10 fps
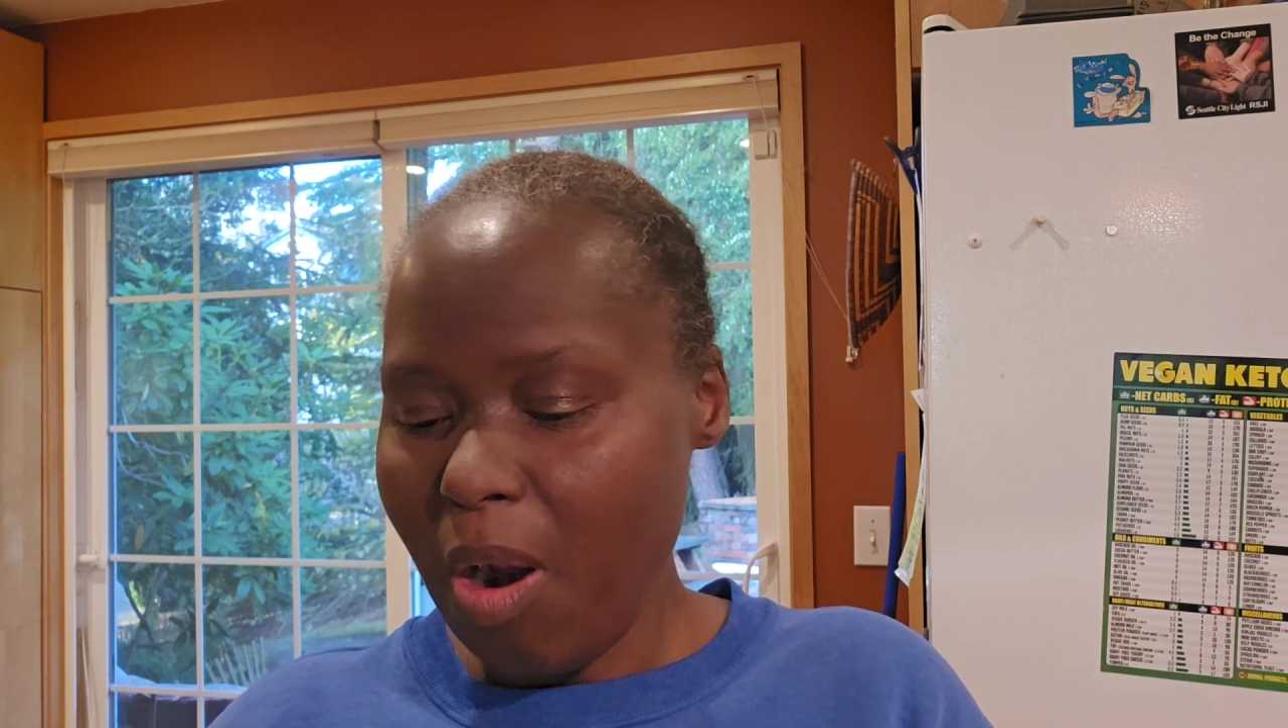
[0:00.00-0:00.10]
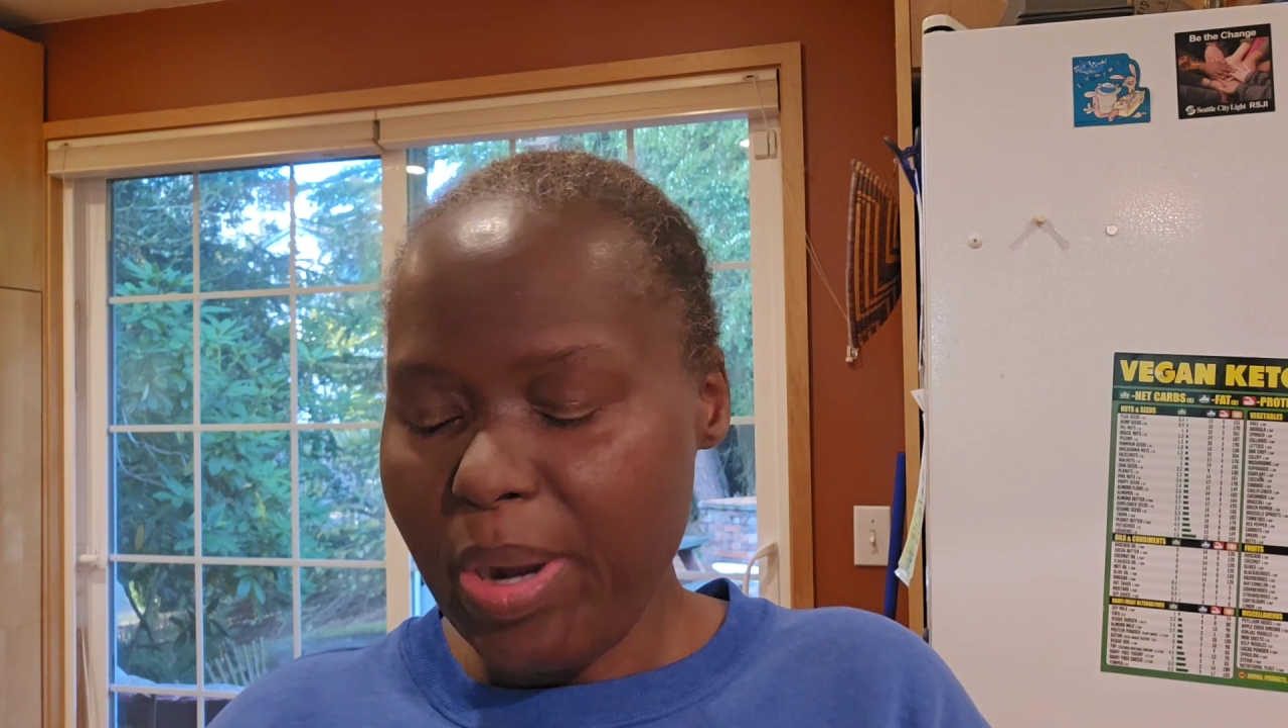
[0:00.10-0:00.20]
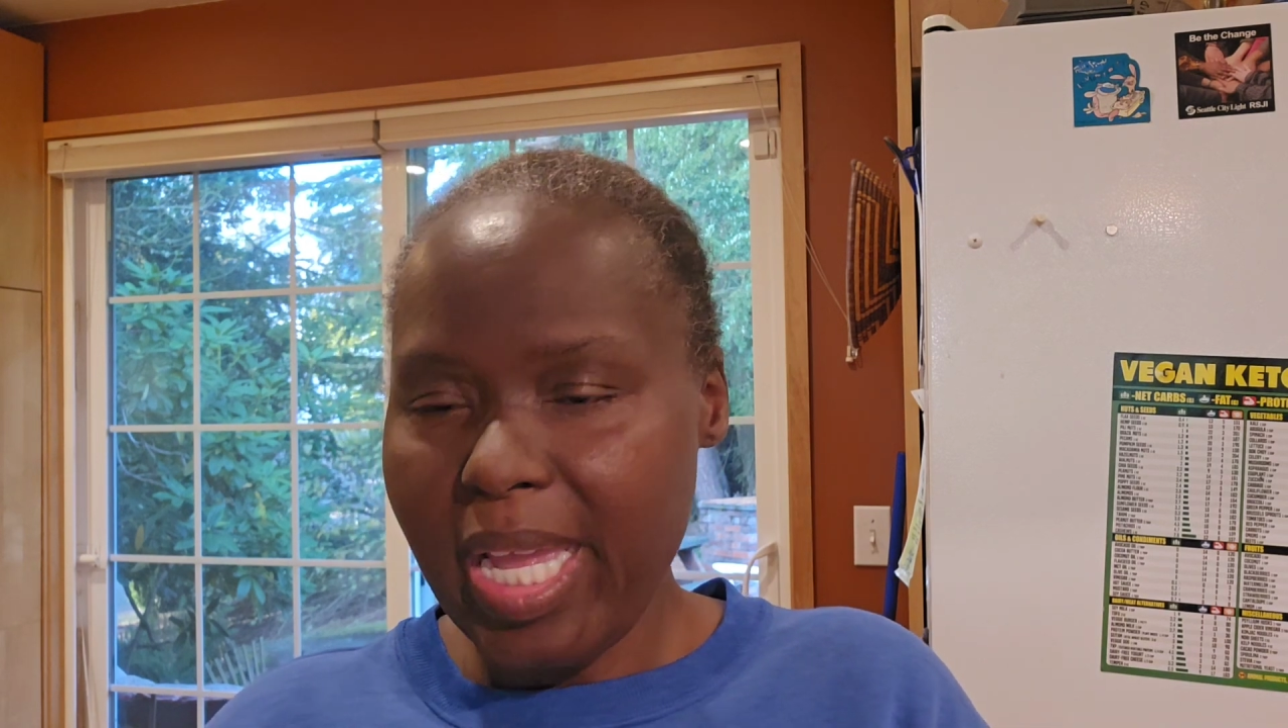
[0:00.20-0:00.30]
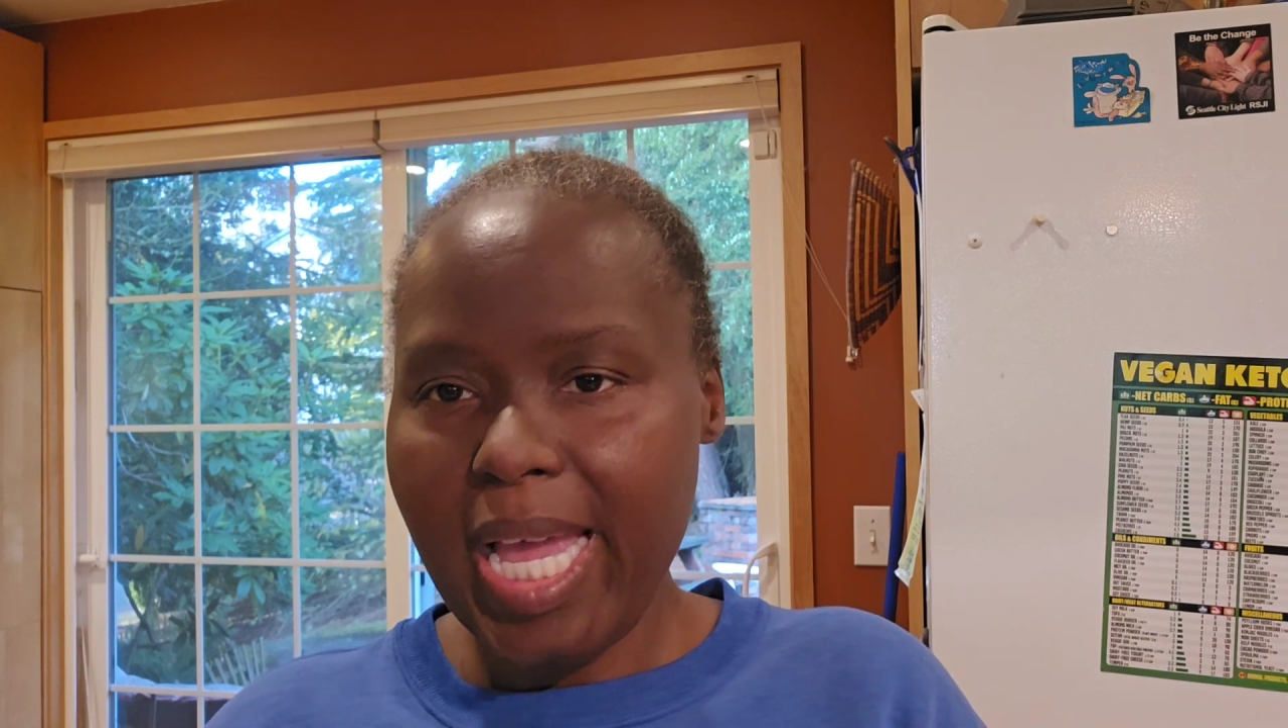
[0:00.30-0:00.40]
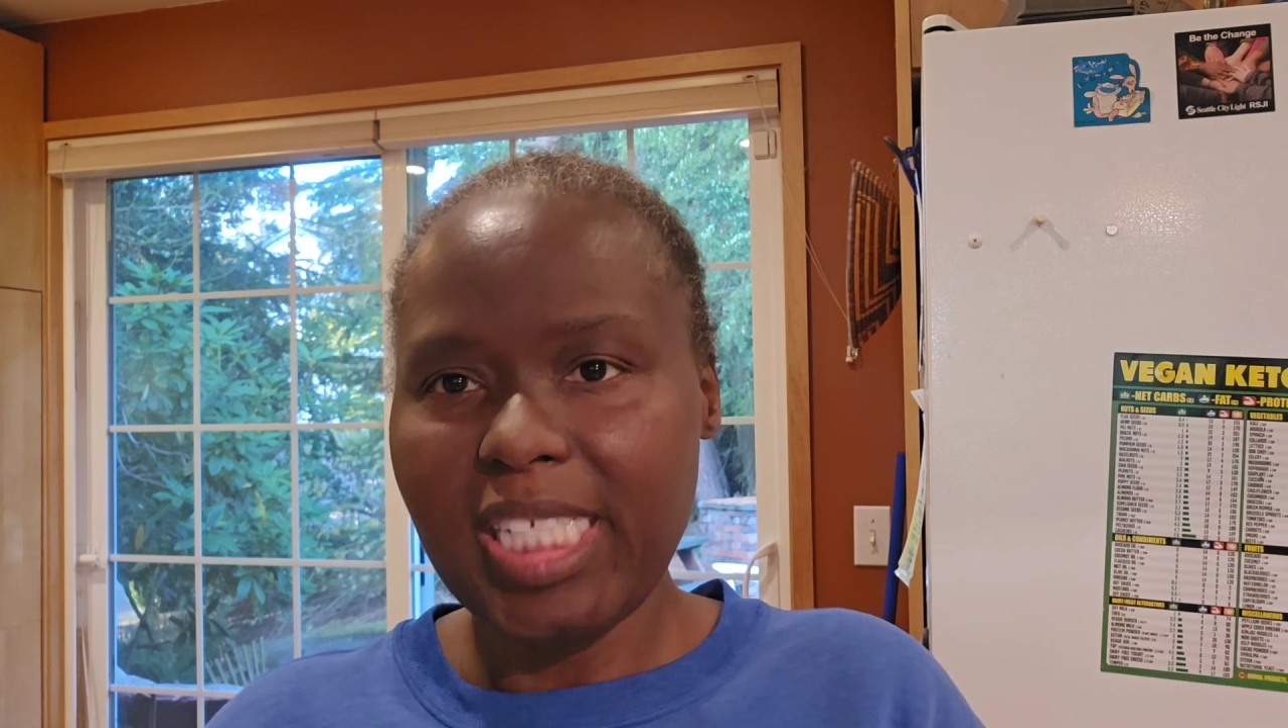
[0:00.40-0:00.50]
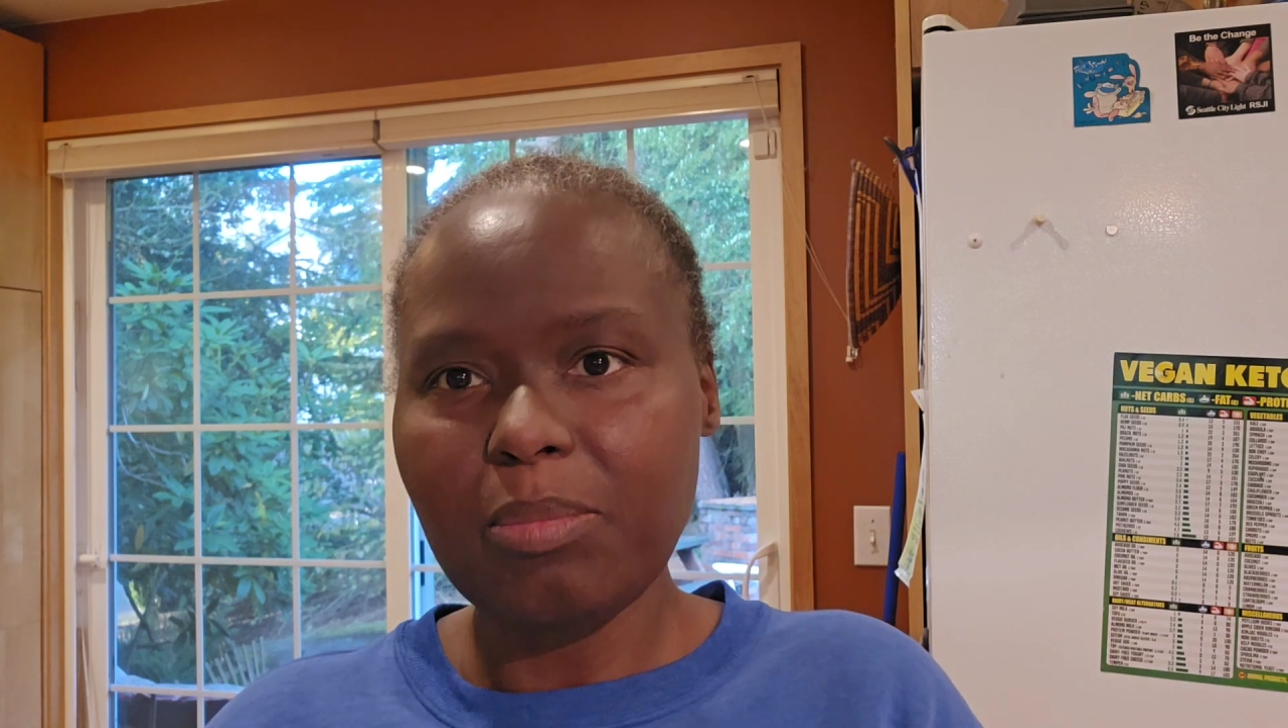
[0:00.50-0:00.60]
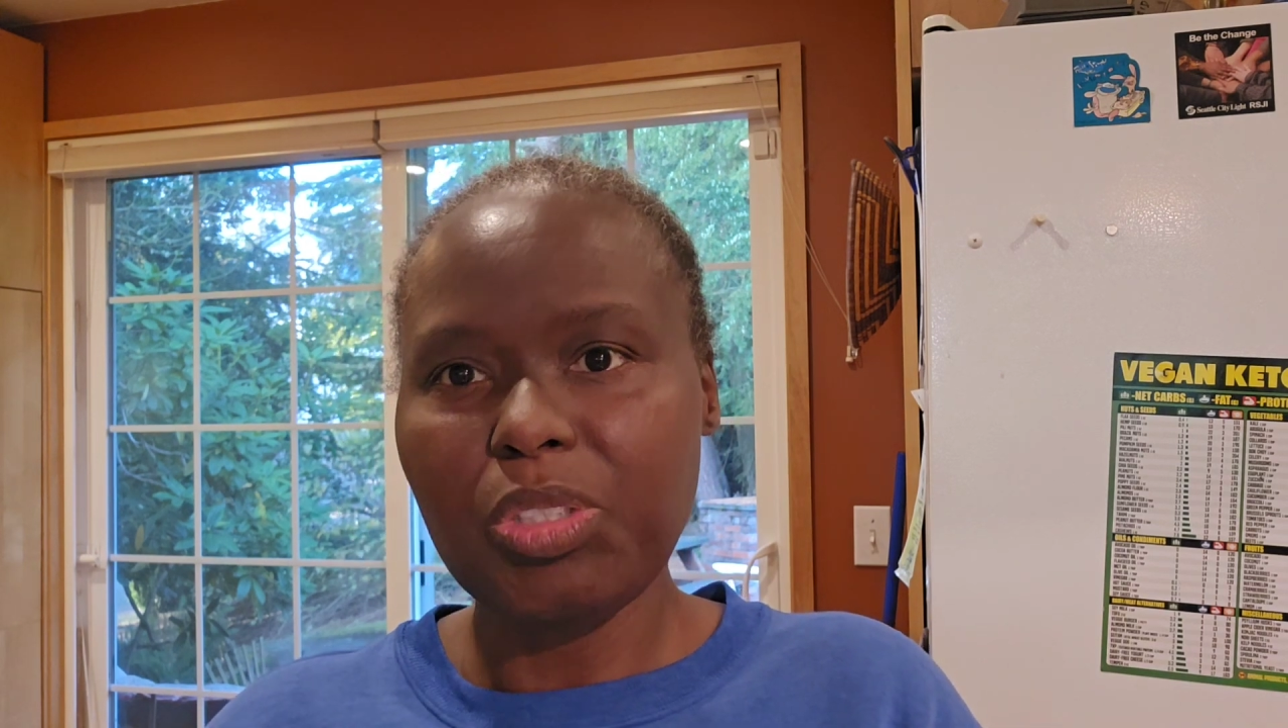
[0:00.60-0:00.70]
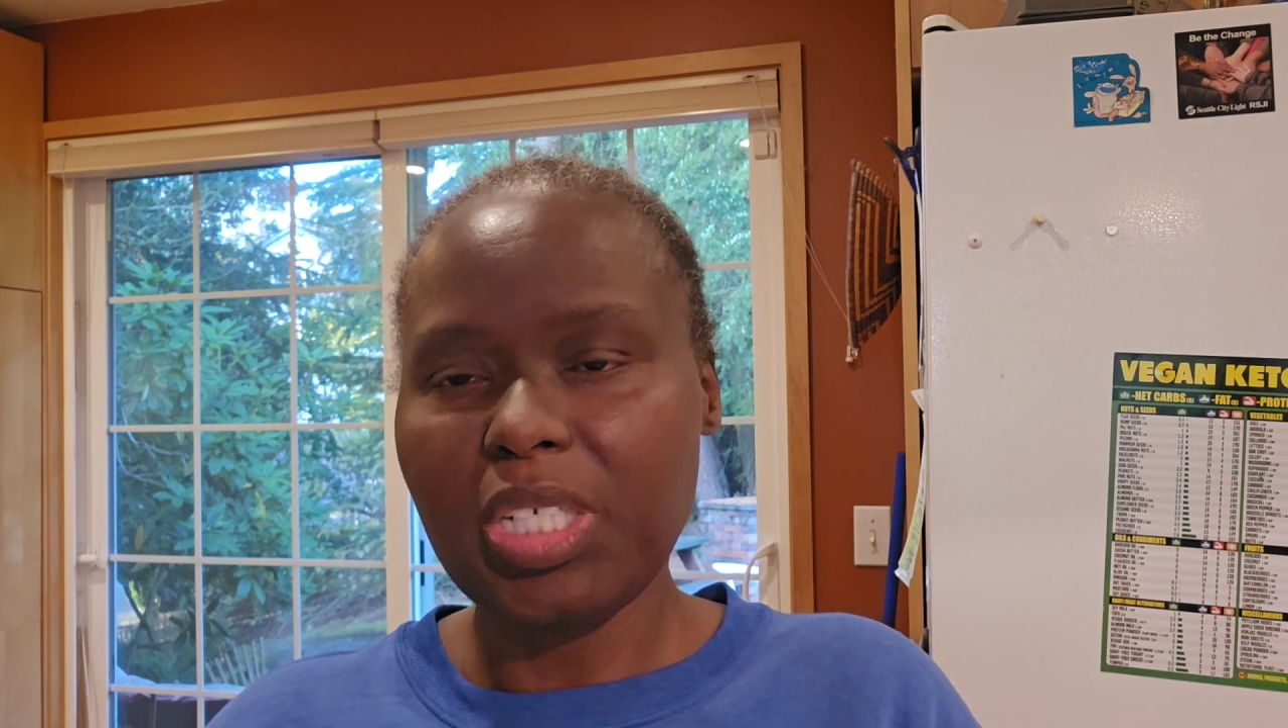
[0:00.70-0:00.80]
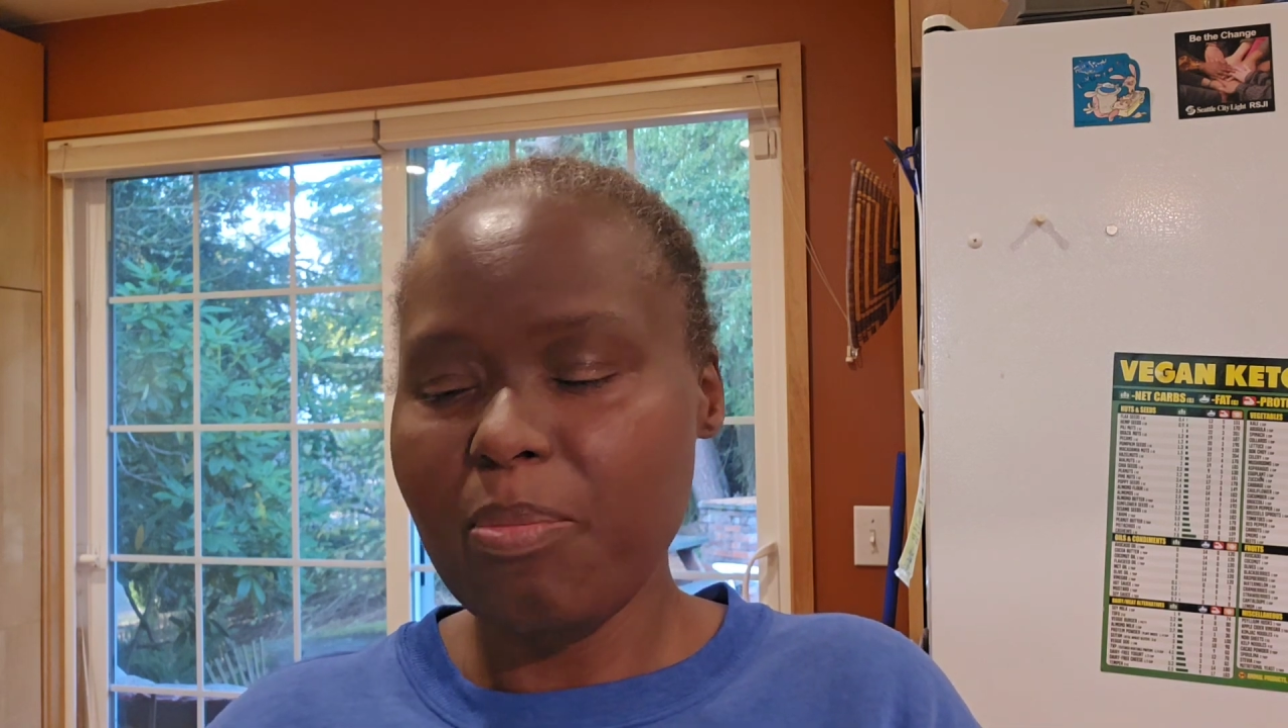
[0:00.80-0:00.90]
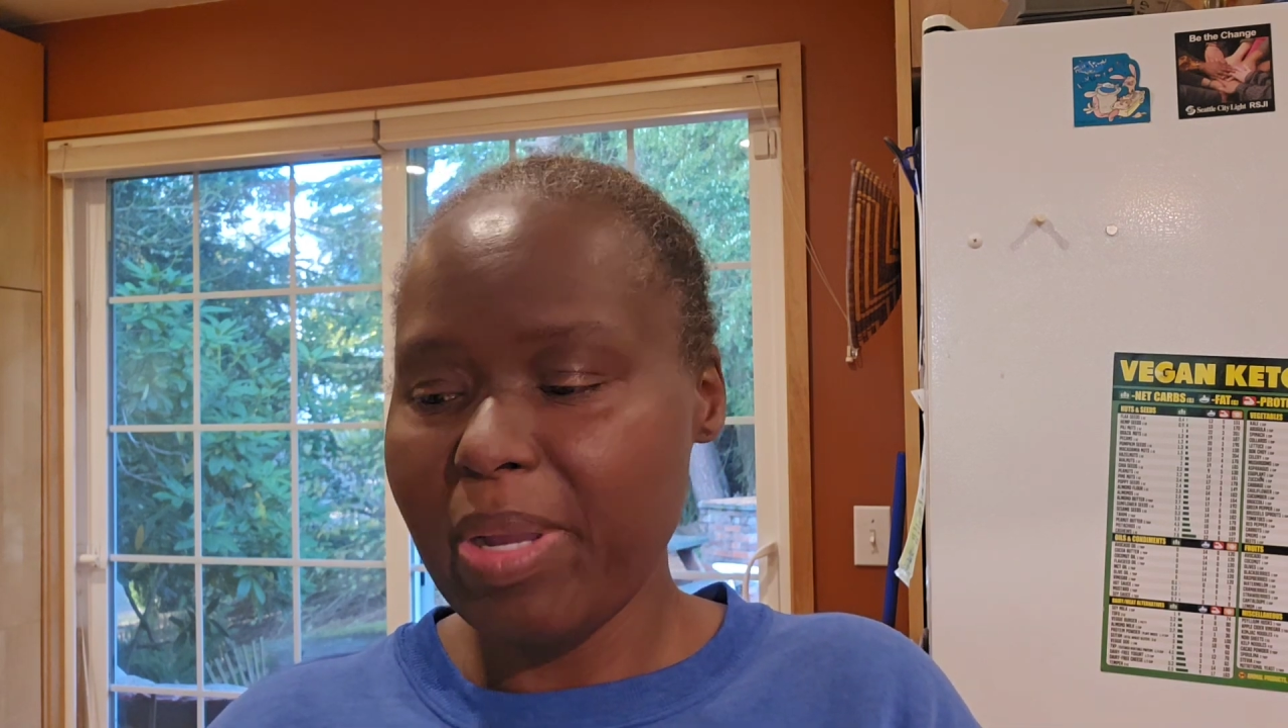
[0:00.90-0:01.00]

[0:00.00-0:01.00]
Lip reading: already had some chicken